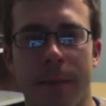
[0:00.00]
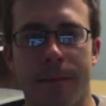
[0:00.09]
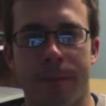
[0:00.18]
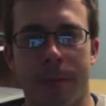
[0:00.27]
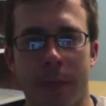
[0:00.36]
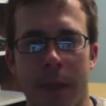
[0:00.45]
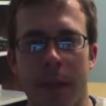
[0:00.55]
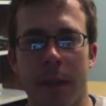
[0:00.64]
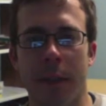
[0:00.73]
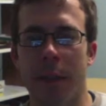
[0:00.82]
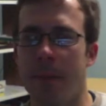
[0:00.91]
Really,
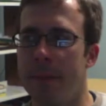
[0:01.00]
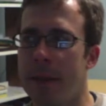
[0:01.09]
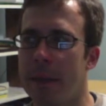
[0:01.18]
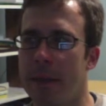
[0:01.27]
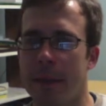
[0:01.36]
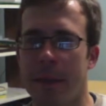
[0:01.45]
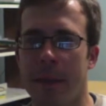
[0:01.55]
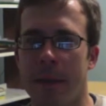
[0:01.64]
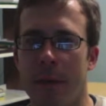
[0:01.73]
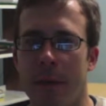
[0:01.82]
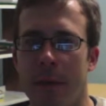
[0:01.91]
it's a
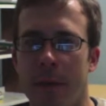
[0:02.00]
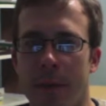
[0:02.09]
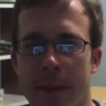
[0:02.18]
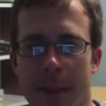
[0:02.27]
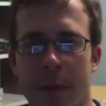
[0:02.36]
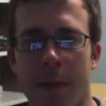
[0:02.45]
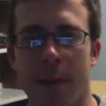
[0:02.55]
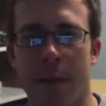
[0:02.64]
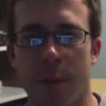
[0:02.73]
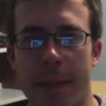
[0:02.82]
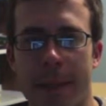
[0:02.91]
it's a good
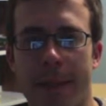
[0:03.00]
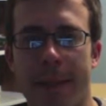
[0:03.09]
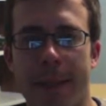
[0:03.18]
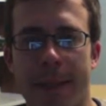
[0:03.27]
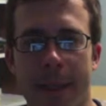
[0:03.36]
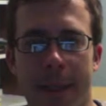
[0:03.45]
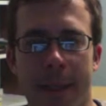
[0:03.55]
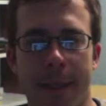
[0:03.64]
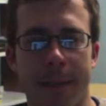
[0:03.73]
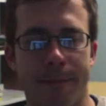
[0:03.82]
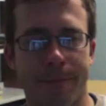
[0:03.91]
beer. It's got the
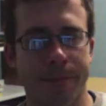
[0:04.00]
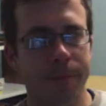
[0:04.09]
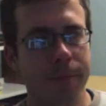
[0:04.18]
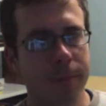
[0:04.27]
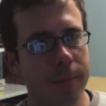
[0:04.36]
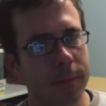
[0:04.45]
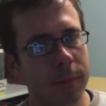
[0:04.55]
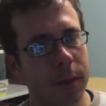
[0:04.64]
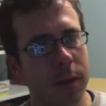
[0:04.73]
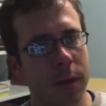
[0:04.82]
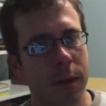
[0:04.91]
residual
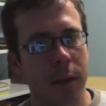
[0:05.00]
sweetness.